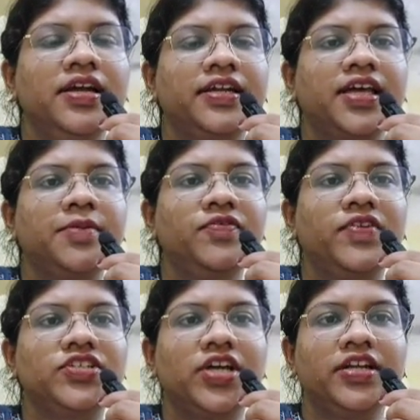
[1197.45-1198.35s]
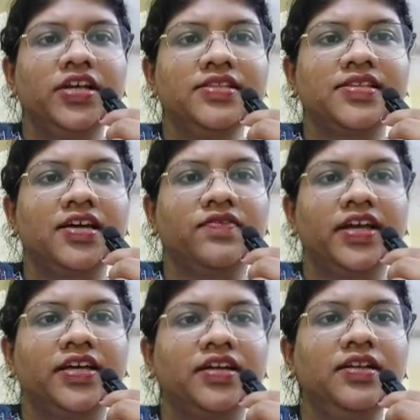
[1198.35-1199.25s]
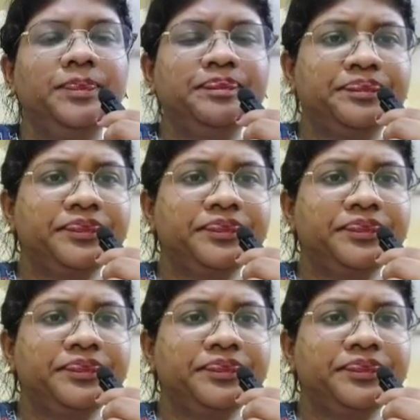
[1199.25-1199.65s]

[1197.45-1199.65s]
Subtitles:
It can be vaginal, cervical.